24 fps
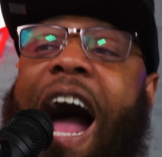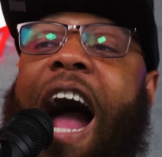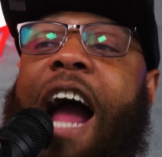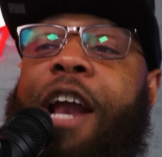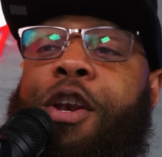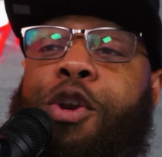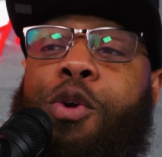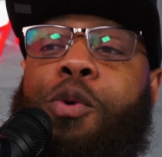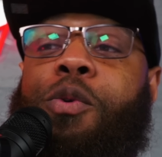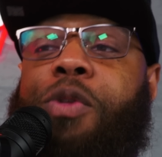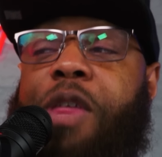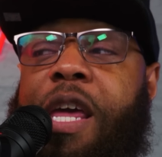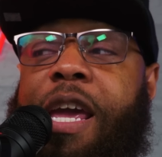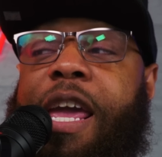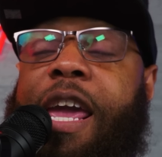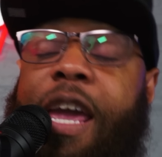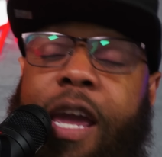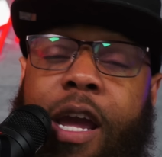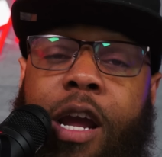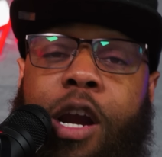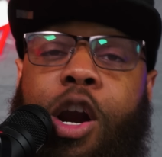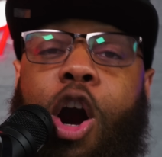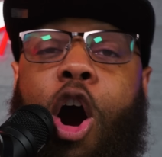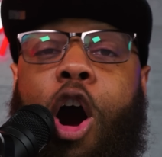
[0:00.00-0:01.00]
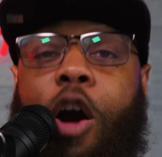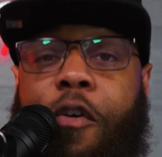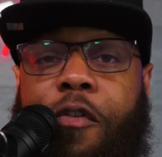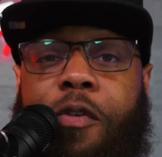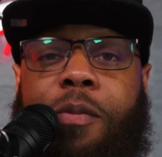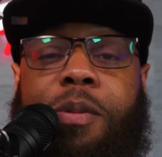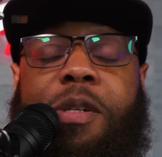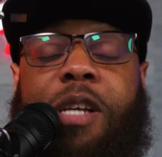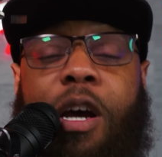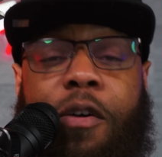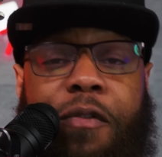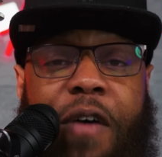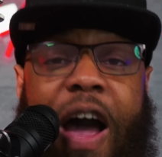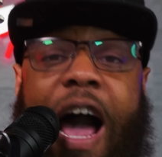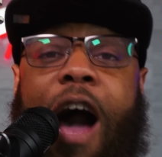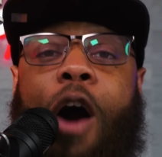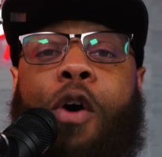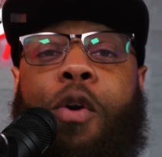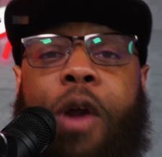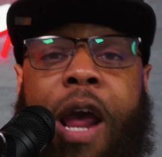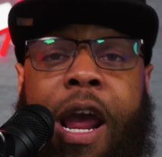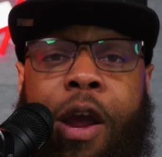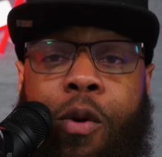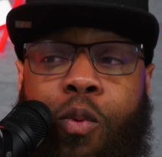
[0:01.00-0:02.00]
I do think he can carve himself
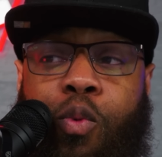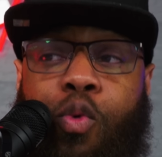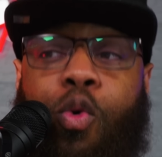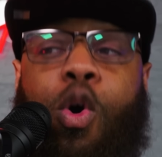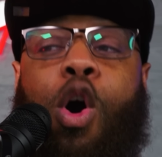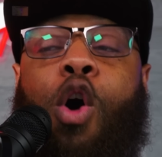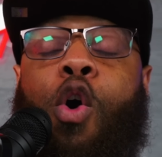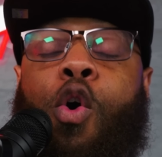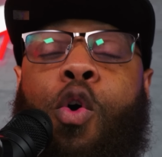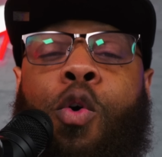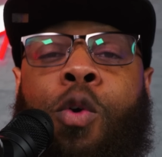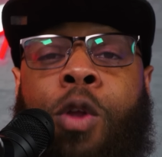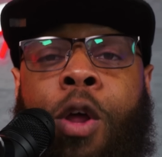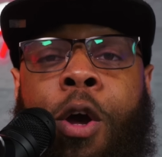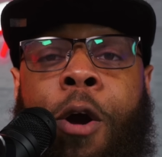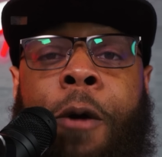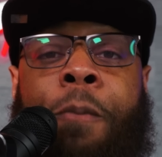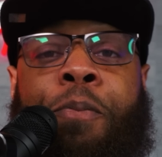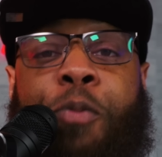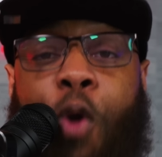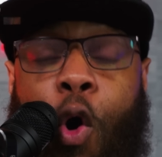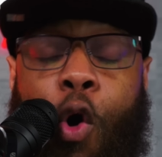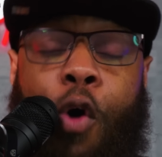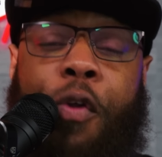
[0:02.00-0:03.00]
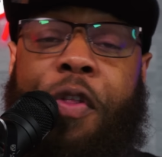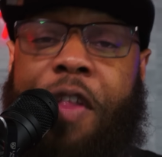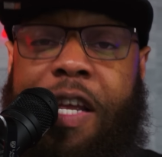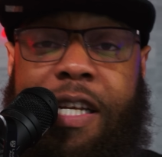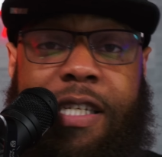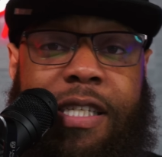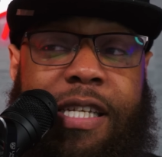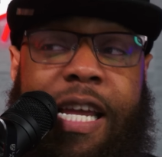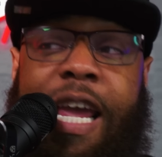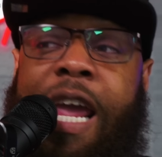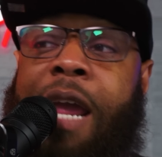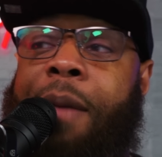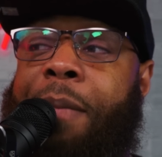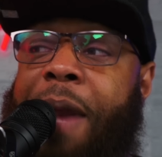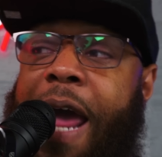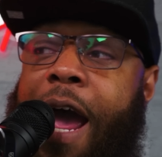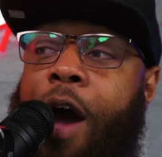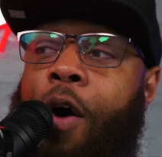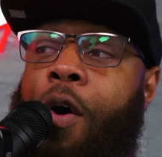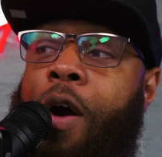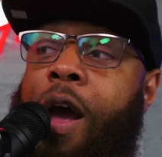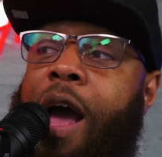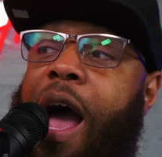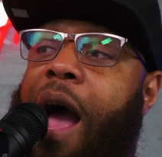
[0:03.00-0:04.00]
out a role on this team.
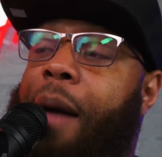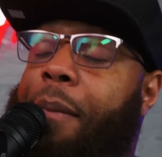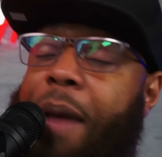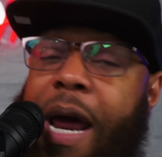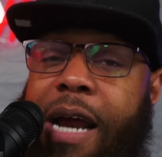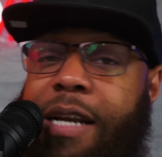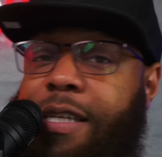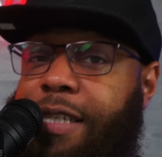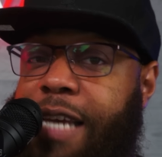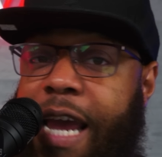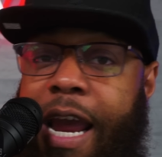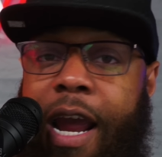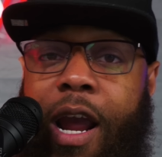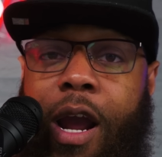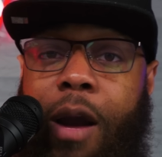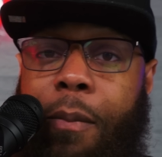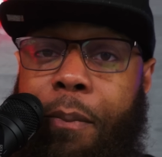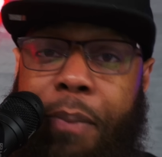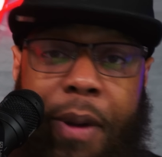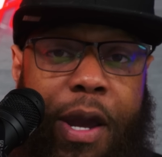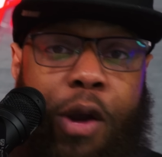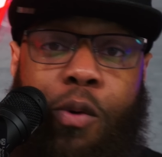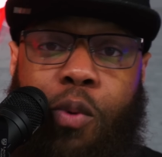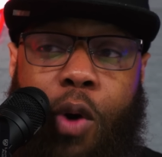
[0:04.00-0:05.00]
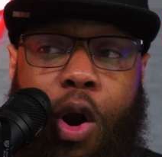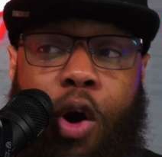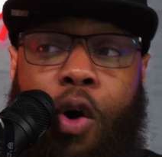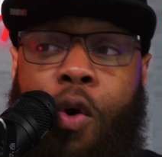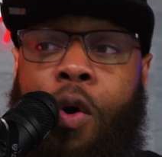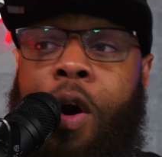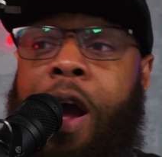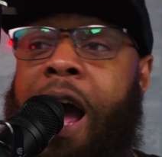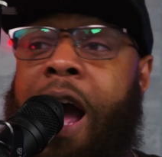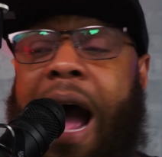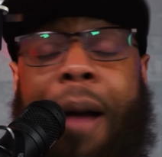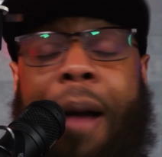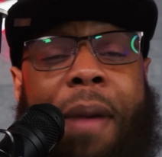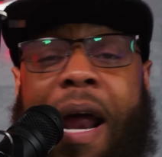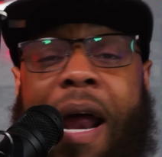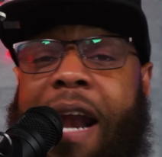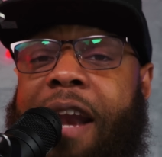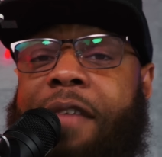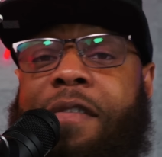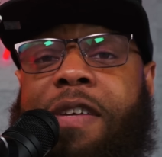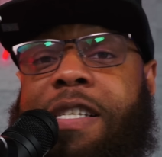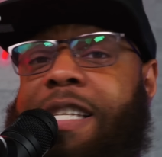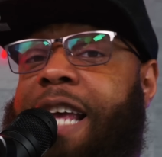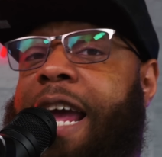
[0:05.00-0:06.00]
Now, I'm not saying a big role, I'm
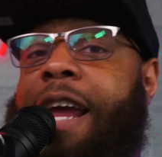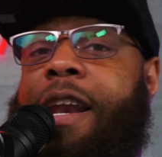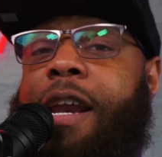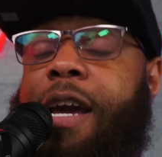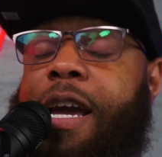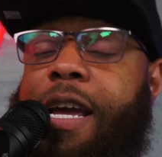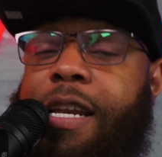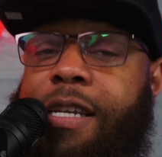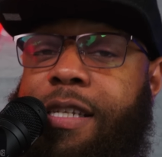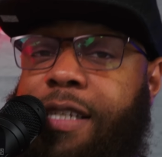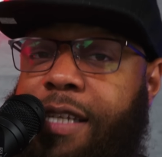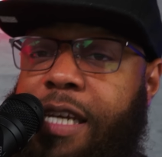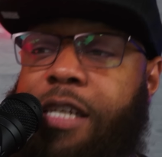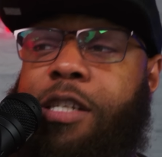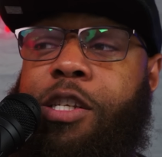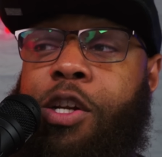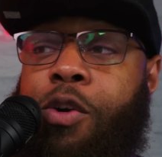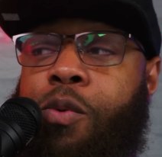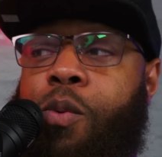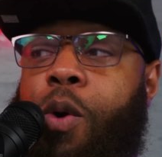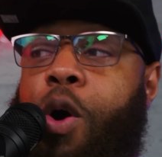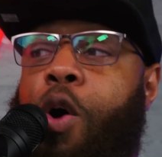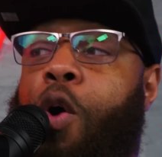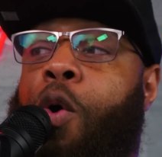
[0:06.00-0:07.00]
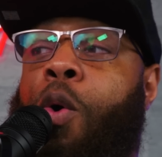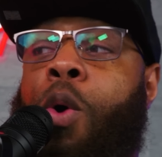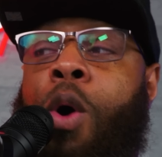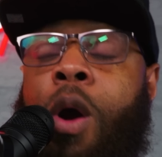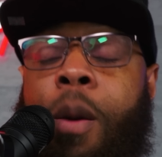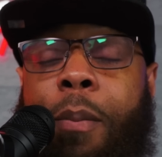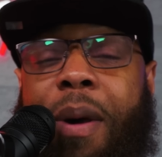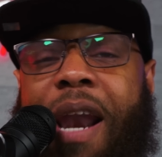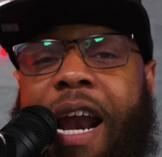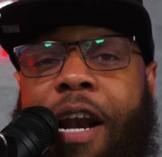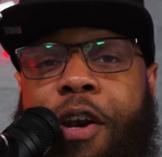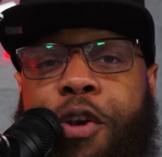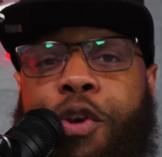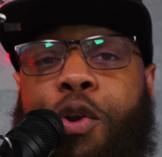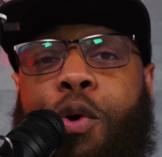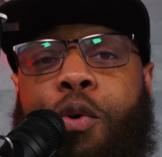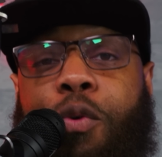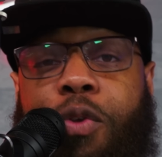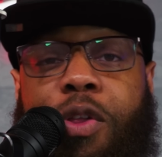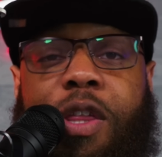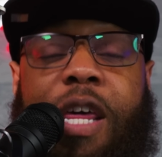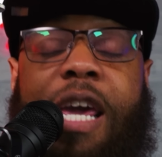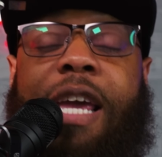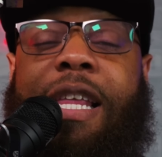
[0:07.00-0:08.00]
not even saying a consistent role, but I
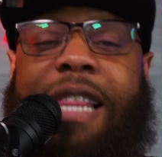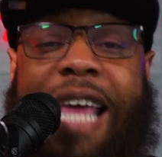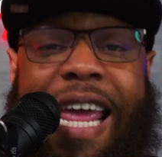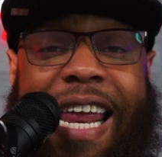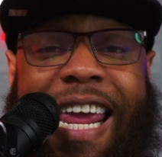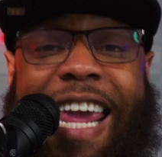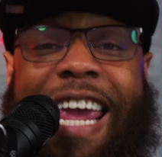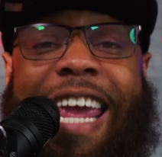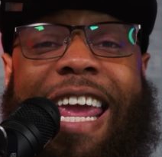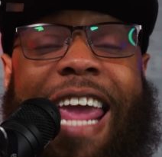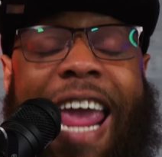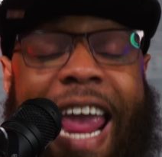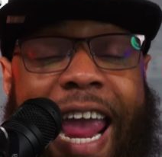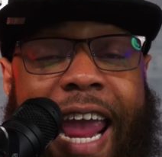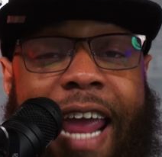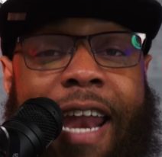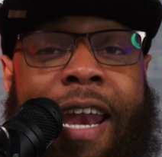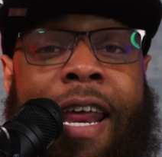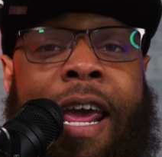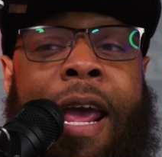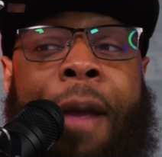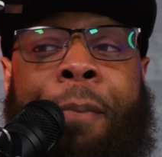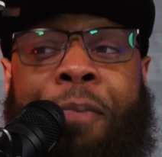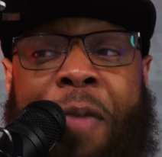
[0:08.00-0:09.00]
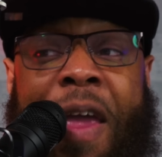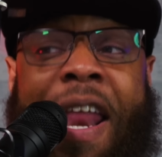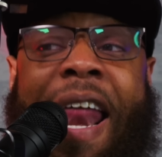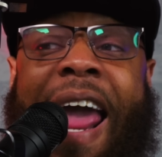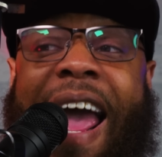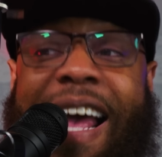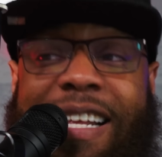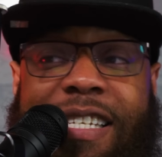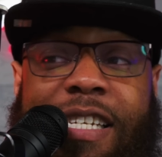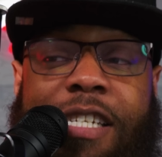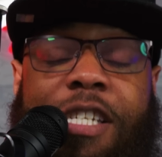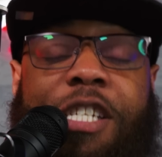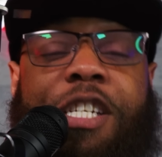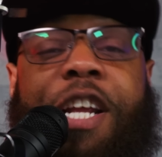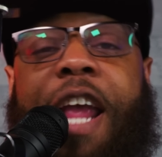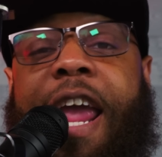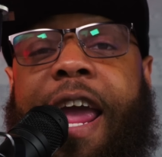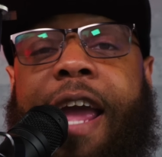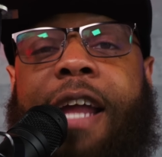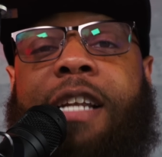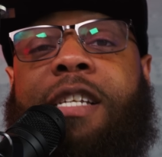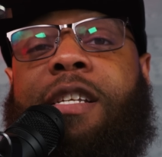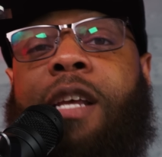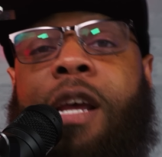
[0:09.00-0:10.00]
do think that he can that has a
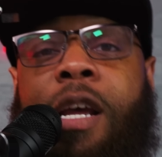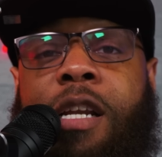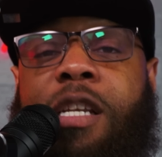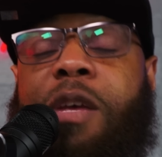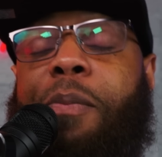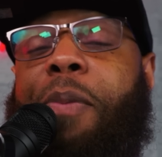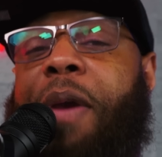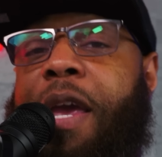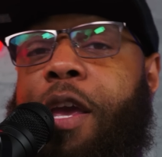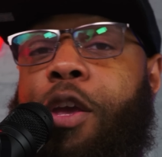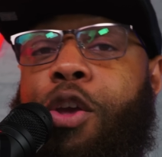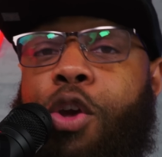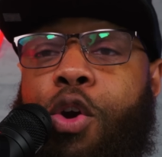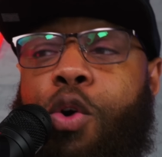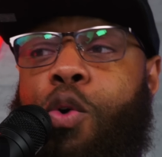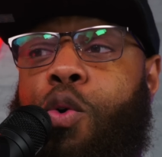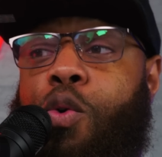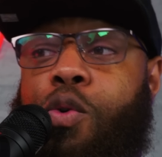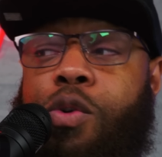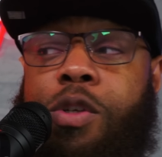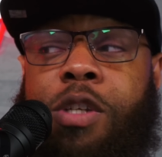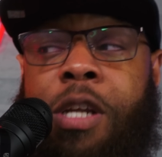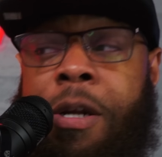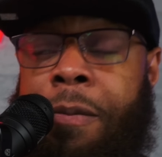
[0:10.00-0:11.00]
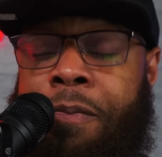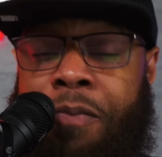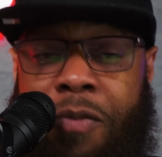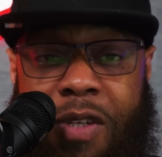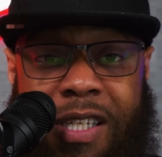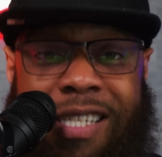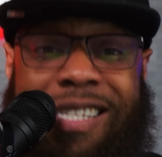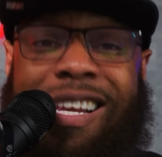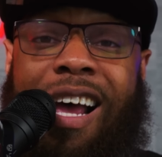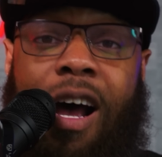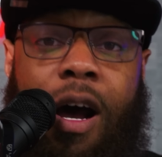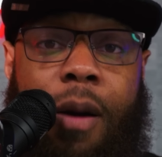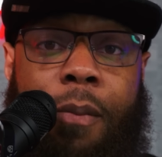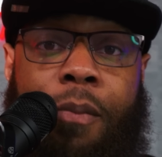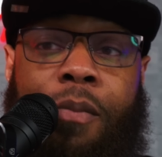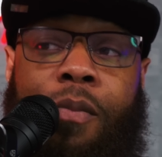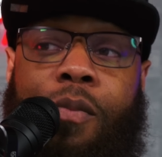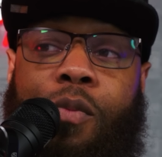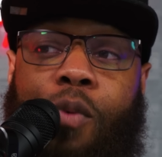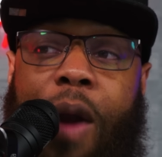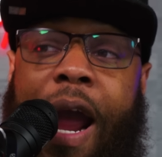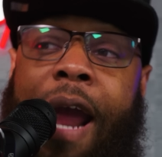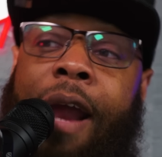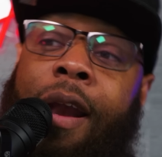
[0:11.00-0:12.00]
chance to be used. Some,
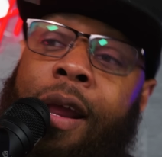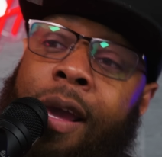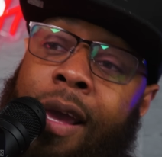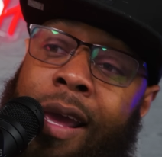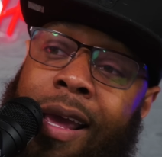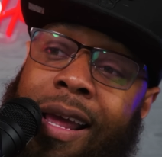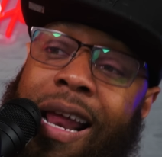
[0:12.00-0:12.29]
right?